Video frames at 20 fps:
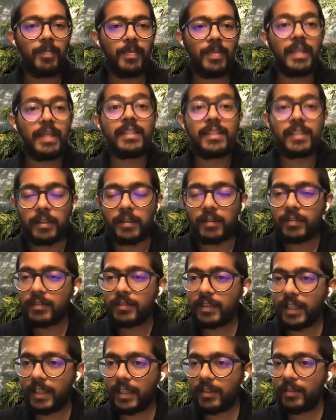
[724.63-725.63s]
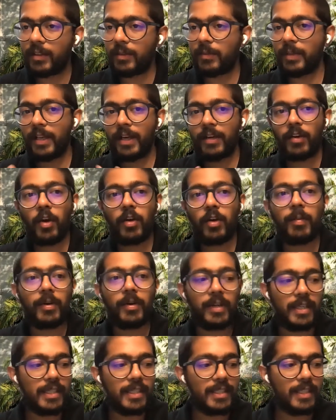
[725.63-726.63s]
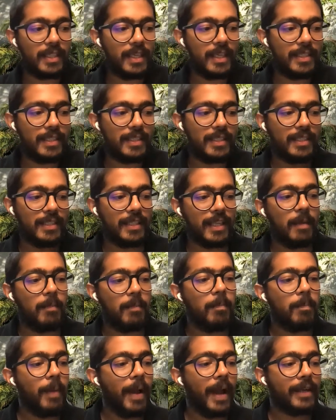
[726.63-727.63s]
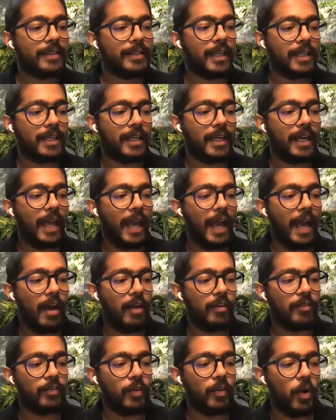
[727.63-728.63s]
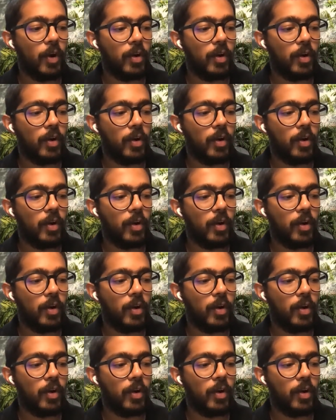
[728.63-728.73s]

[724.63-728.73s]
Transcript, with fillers: things here that we can talk about is this impact that it will have